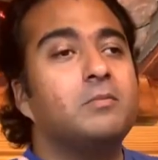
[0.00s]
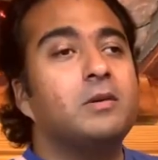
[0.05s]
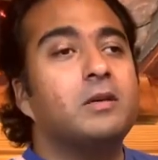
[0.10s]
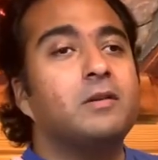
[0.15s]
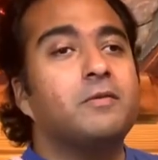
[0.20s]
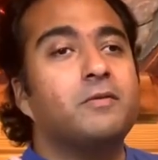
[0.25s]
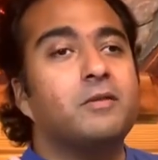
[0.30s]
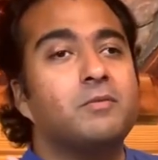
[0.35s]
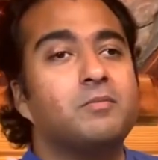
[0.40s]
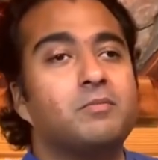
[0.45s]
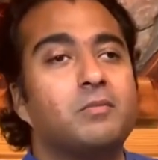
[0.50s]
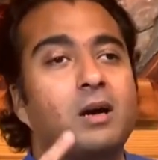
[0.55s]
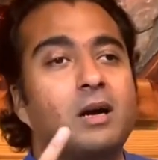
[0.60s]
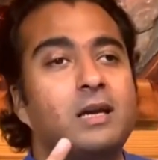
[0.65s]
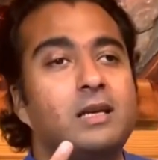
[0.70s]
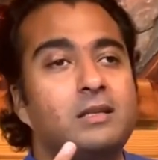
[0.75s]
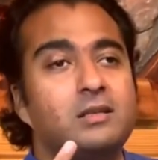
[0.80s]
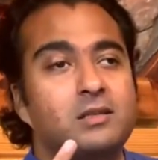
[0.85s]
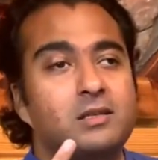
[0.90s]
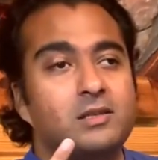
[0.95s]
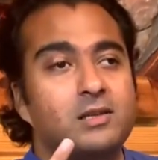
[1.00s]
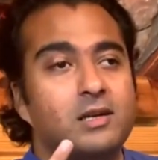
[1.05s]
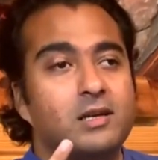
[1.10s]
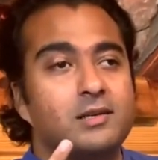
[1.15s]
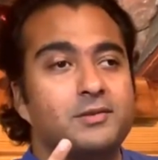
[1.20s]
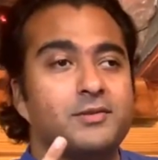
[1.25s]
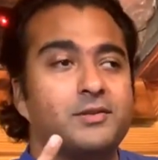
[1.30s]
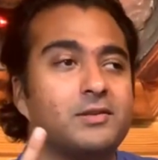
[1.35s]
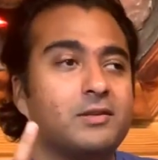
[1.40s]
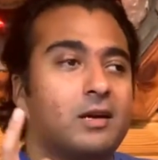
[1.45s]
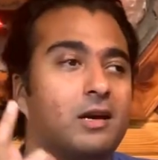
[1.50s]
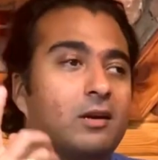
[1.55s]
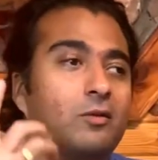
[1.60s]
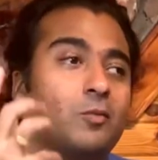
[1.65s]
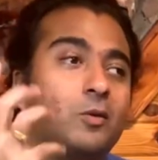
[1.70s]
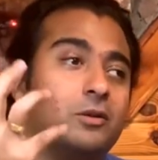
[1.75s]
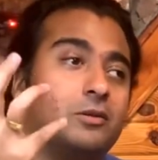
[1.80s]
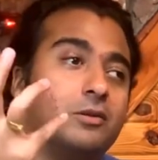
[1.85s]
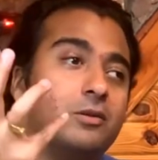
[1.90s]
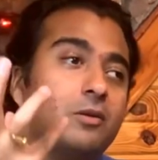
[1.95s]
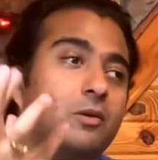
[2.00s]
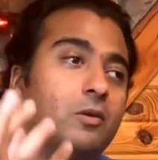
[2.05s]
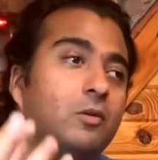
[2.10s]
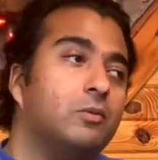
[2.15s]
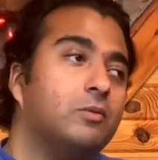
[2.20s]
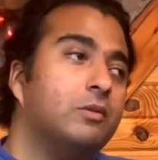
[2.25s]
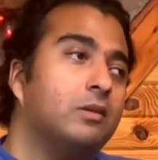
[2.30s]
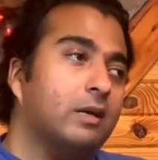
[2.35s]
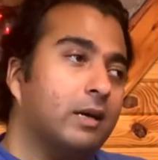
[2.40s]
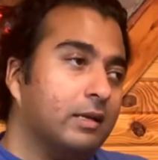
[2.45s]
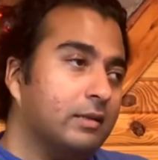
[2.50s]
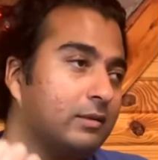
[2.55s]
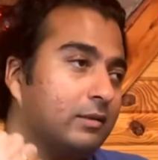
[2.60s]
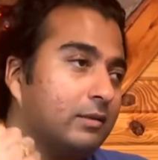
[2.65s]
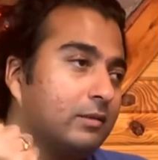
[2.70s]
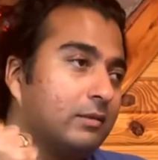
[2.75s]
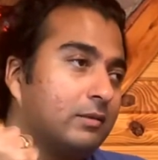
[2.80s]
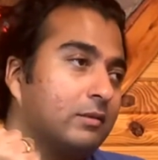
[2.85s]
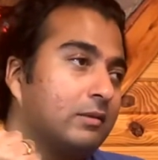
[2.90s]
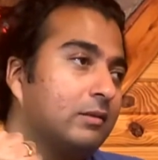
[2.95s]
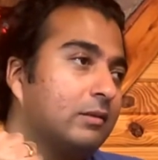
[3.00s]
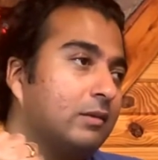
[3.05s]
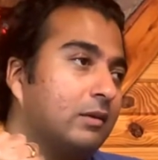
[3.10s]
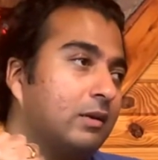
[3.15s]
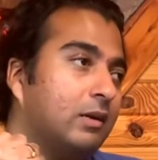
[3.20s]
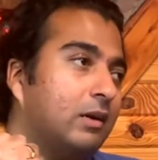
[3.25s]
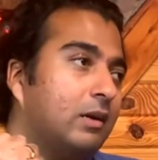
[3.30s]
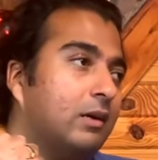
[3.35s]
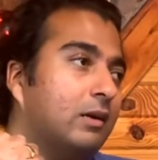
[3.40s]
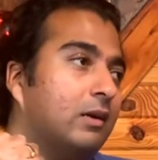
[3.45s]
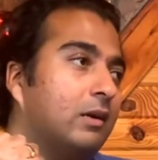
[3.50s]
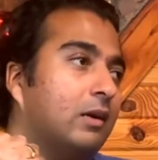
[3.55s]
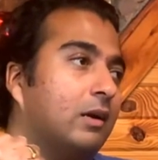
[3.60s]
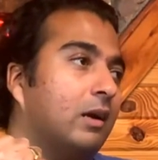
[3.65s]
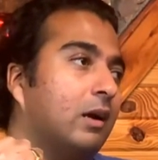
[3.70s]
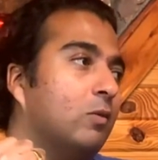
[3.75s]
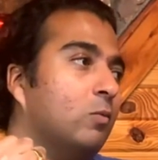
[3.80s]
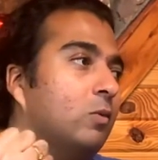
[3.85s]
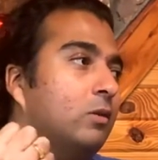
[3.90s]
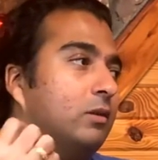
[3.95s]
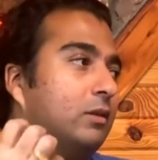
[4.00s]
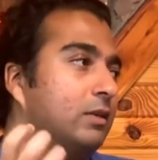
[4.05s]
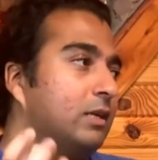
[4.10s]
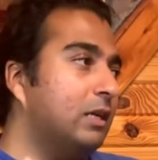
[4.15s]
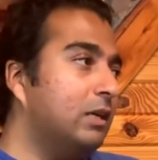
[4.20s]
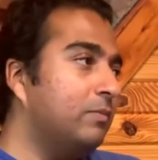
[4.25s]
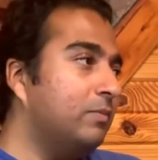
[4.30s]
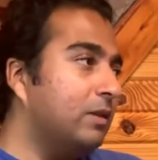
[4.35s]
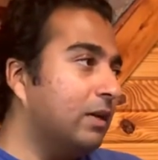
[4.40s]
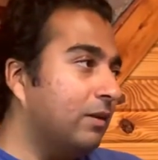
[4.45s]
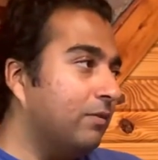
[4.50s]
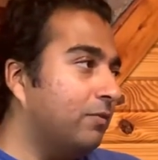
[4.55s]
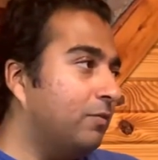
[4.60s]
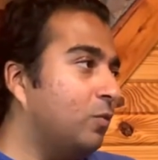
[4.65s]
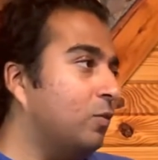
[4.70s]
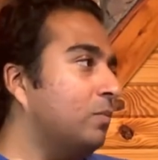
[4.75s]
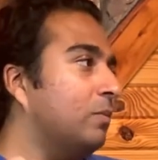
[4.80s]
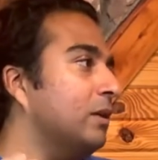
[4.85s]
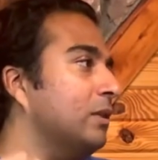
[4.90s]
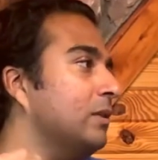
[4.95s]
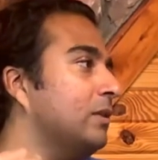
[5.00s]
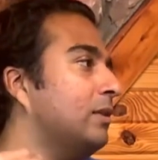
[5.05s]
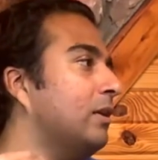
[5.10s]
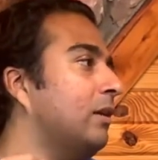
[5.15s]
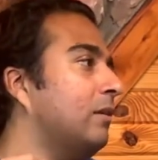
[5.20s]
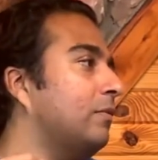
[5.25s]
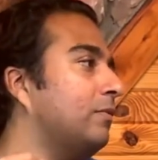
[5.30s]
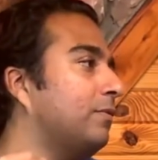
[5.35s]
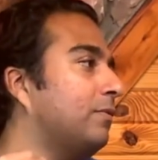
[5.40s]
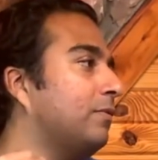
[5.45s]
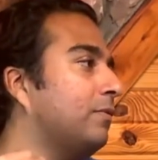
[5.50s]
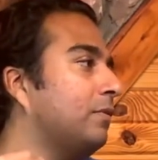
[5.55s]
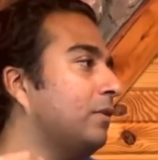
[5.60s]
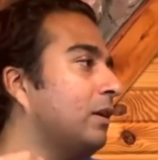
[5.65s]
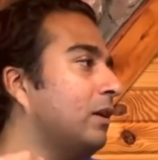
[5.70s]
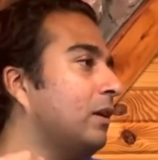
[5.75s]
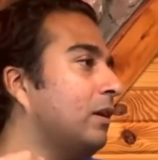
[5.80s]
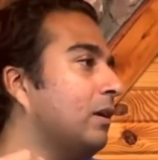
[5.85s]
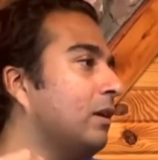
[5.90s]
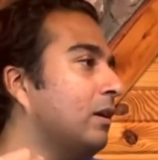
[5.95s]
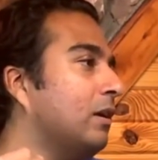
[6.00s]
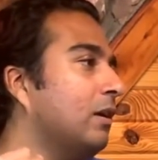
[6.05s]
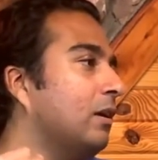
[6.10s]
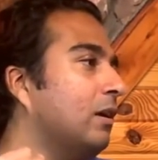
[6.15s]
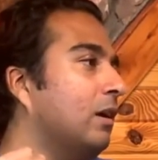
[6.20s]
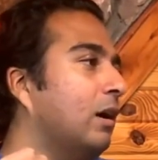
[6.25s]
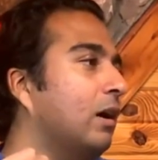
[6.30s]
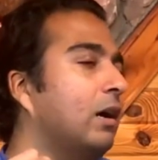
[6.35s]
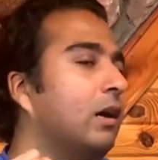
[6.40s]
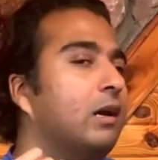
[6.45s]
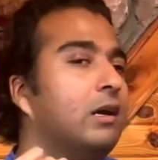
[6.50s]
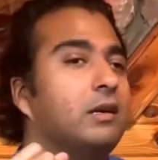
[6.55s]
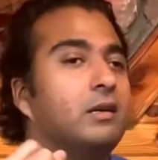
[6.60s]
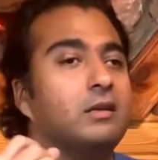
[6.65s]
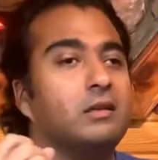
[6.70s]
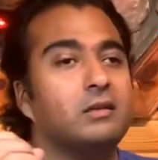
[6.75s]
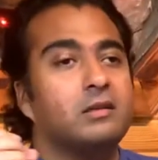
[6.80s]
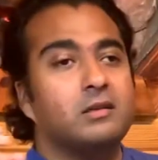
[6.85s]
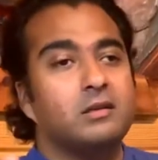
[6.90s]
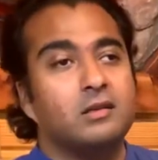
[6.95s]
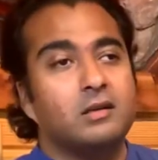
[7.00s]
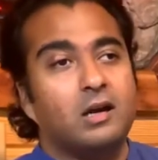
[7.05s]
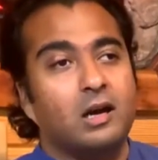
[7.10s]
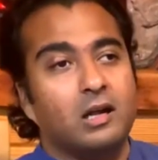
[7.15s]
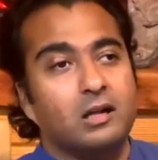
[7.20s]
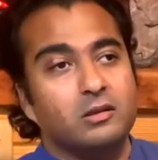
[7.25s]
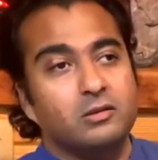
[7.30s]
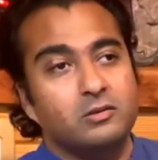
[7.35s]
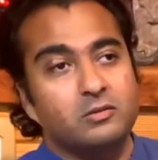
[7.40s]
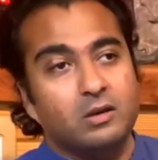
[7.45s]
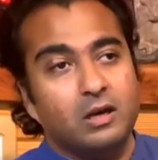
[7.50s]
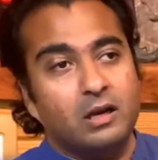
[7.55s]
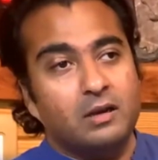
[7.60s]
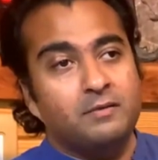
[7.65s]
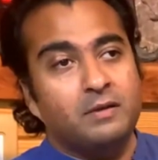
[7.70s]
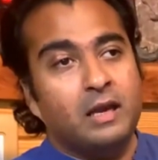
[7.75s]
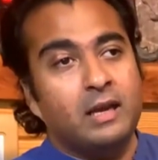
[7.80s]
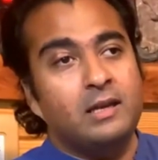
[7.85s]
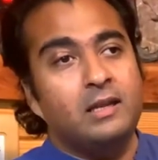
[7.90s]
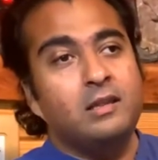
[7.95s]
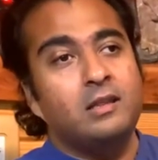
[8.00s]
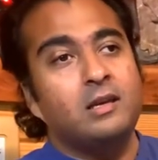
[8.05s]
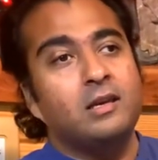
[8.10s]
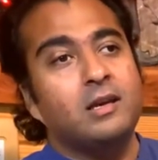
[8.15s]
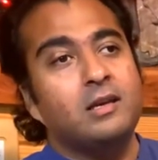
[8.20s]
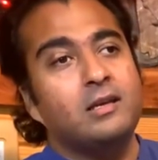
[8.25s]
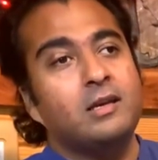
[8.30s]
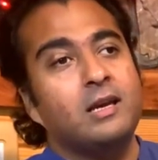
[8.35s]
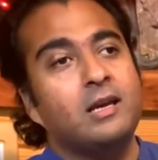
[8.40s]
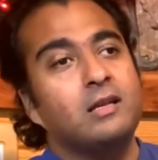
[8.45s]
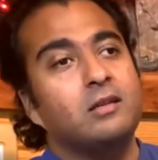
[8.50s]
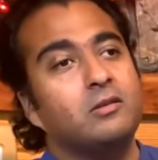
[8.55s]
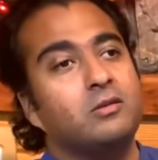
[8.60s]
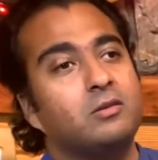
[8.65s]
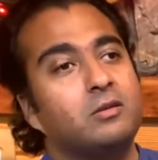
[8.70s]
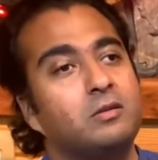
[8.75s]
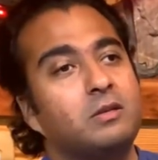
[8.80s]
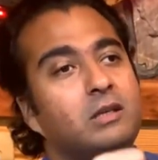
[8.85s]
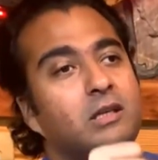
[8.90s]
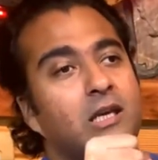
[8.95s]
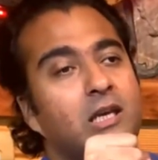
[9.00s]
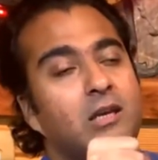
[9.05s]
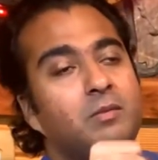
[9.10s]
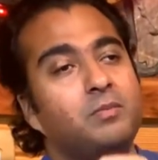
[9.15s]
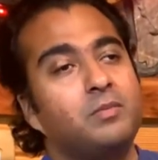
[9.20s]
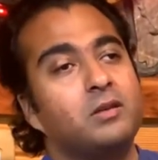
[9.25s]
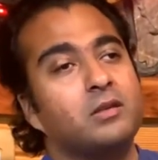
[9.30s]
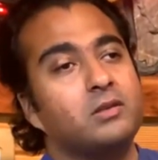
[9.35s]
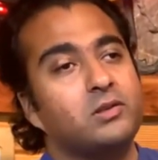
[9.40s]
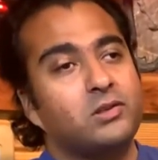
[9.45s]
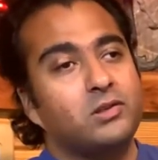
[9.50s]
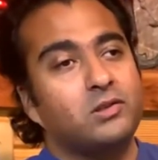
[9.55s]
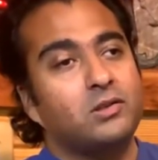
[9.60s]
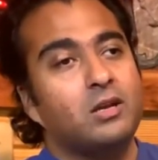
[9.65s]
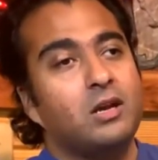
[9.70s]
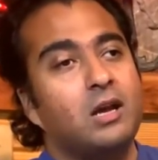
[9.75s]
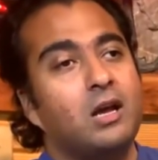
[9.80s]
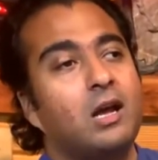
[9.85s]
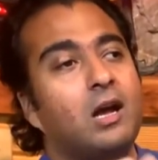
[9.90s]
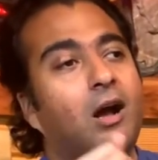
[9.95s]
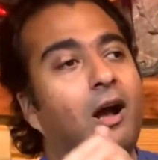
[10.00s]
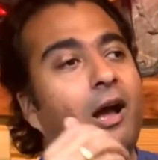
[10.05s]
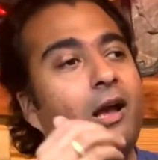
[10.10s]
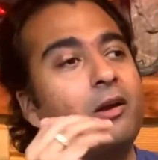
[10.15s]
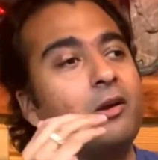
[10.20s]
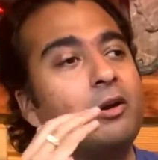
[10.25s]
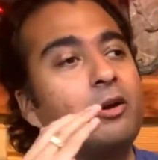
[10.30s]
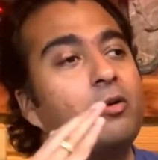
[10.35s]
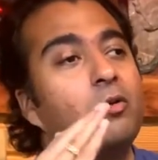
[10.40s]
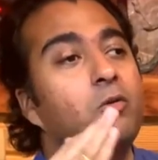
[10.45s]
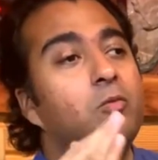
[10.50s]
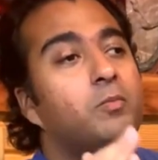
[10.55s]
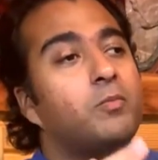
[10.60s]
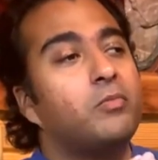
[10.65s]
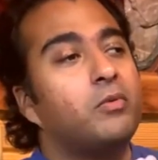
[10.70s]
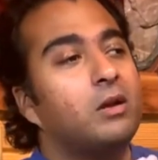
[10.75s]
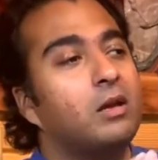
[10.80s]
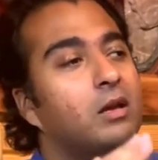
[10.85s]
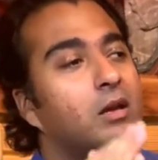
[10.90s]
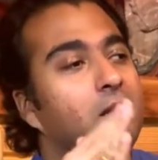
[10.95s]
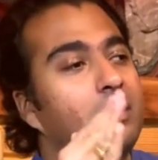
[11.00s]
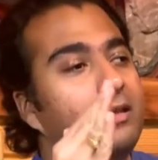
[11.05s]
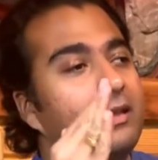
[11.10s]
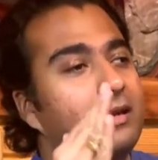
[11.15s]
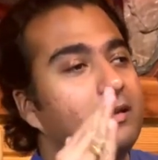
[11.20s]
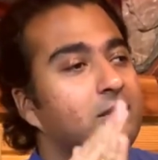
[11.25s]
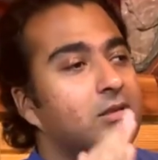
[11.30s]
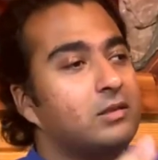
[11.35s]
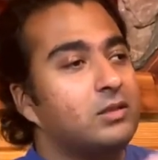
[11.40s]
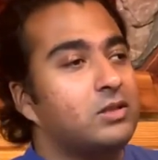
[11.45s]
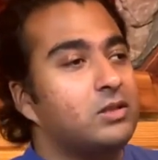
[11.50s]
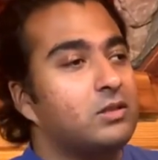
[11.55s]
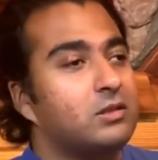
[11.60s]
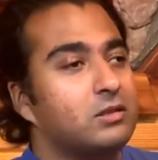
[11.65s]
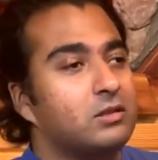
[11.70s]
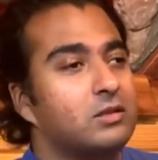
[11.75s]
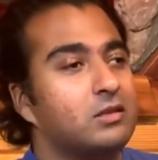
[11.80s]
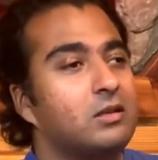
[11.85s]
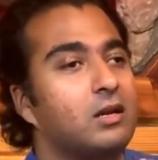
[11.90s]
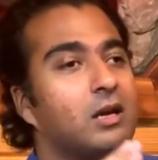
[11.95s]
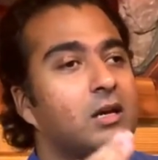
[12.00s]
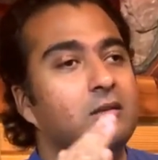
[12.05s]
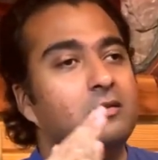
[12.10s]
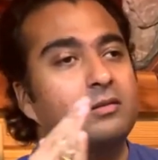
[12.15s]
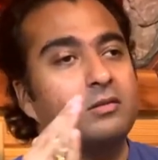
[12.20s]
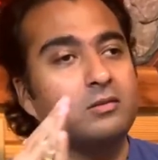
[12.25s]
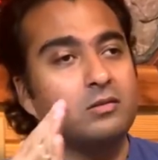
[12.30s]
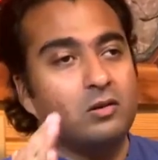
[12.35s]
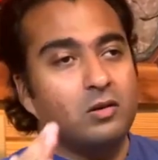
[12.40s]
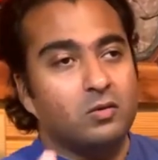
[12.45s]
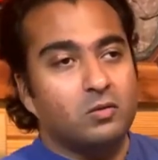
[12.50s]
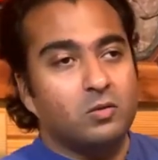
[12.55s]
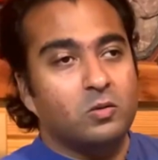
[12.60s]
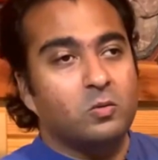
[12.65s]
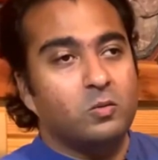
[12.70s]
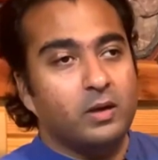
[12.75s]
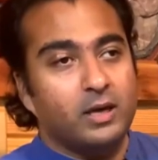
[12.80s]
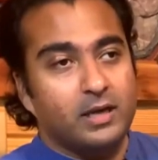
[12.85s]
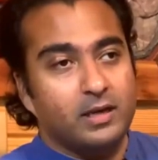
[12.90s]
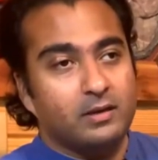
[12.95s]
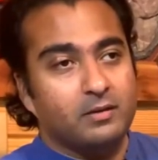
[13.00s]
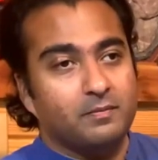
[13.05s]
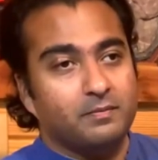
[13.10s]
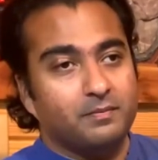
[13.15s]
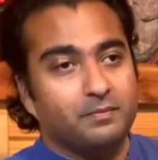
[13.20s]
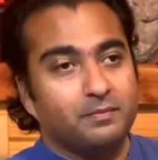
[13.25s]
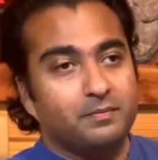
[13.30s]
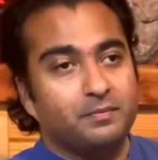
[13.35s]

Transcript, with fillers: But if the mind says, I want to own that, I want to keep that for myself, I, I'll do anything I can to keep this, I hope that this does not go away.